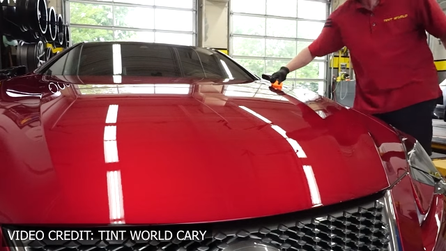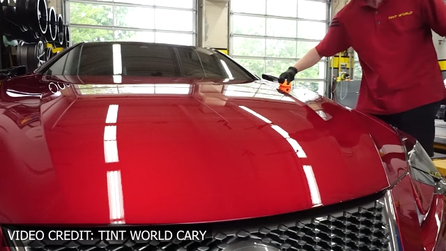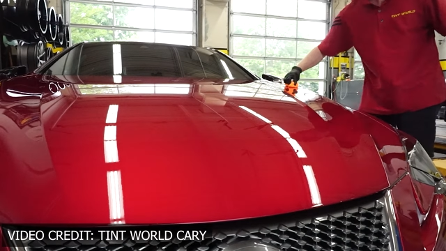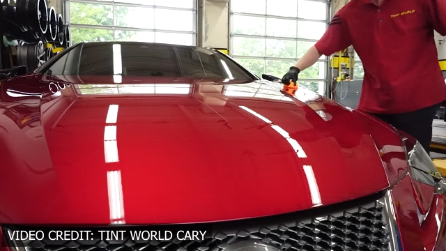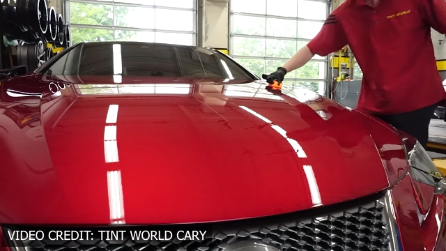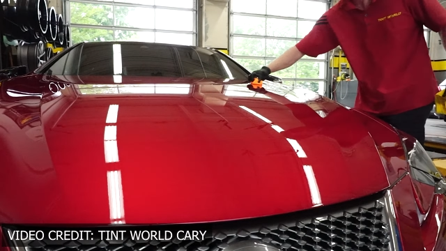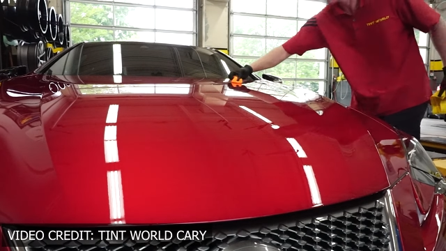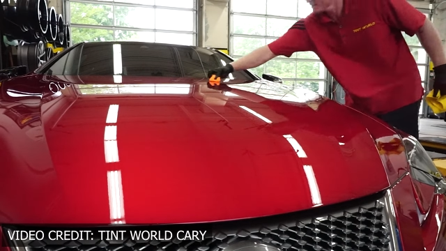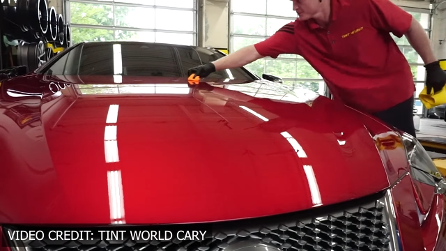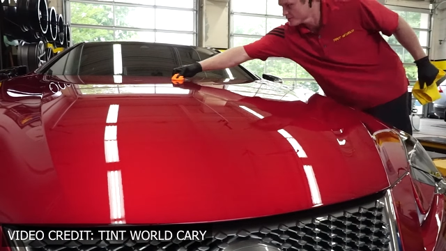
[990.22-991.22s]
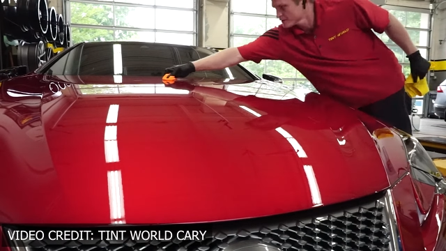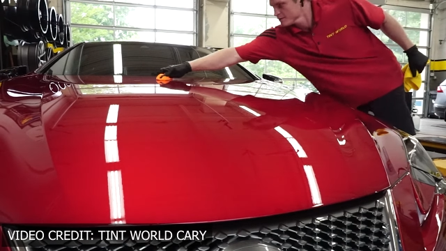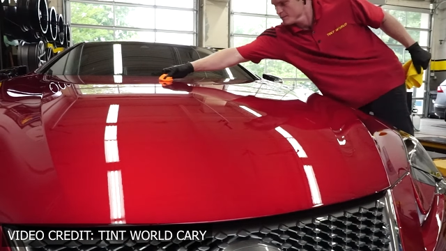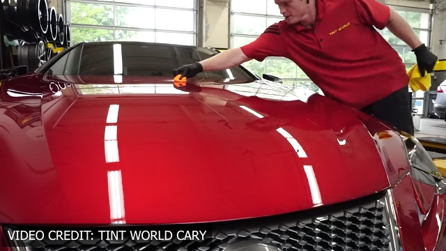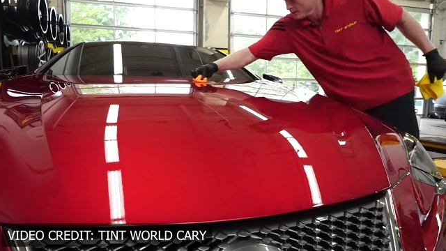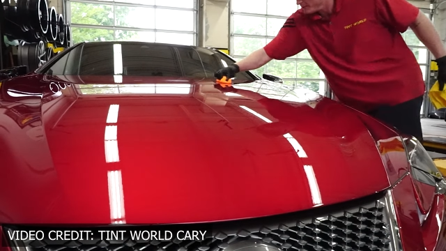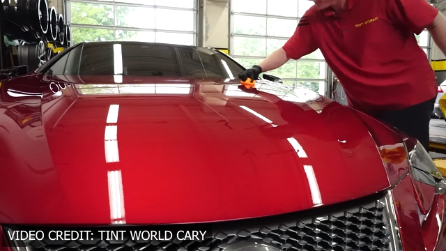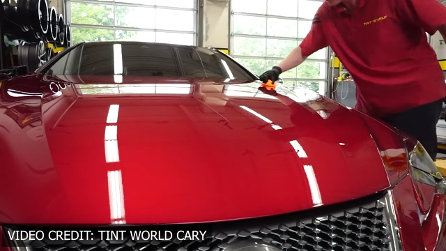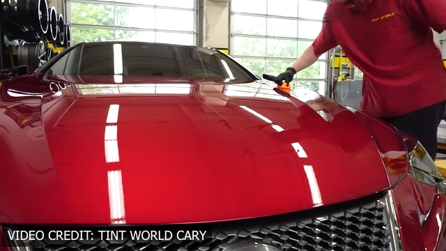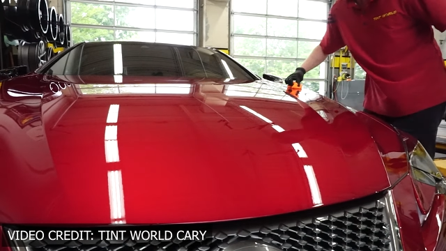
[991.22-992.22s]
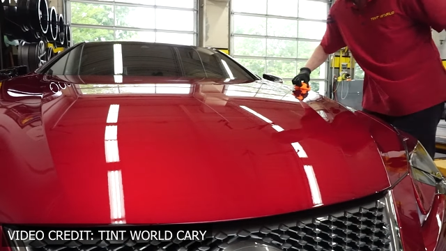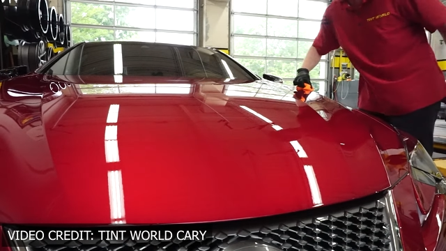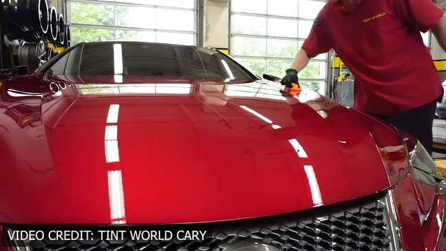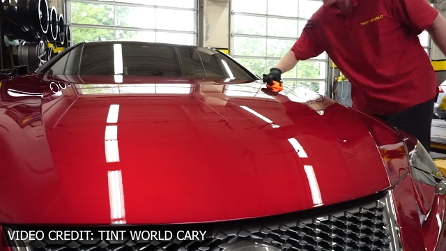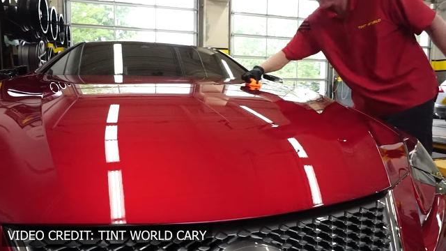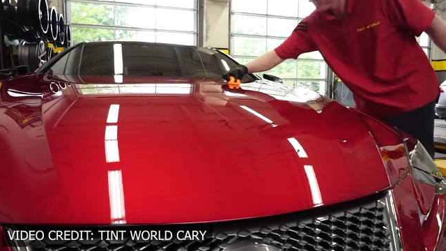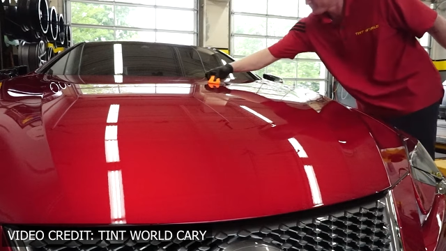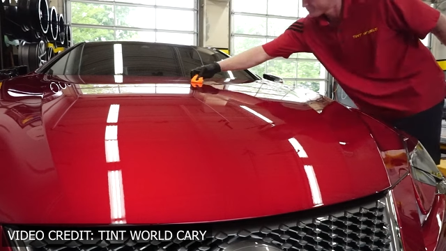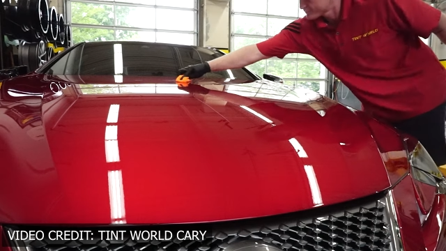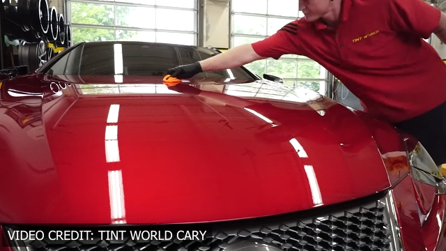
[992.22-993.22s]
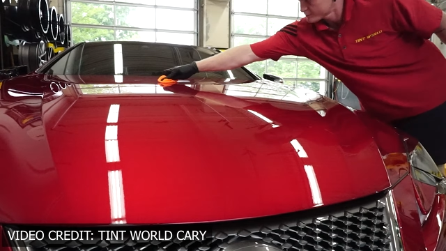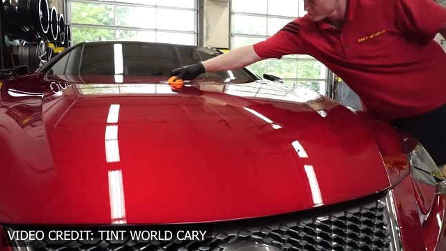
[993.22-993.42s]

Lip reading: No face is visible, so there are no lips to read.